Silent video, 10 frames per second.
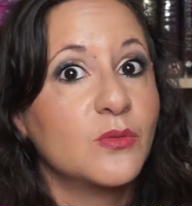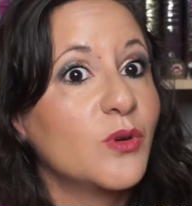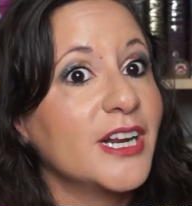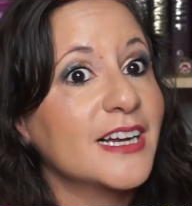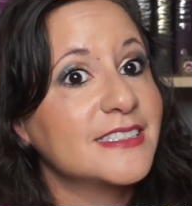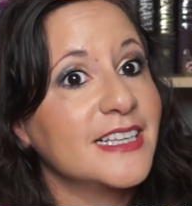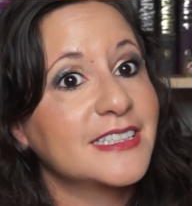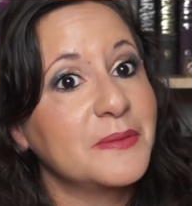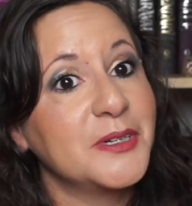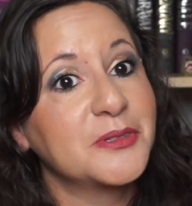What do you guys
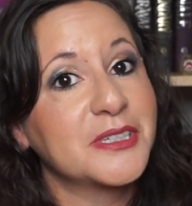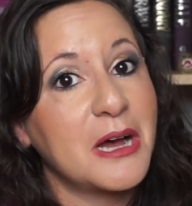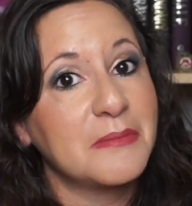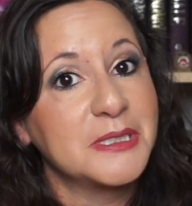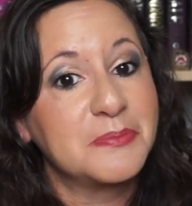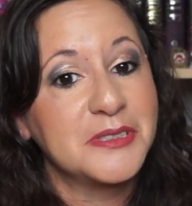think? Let me know in the comments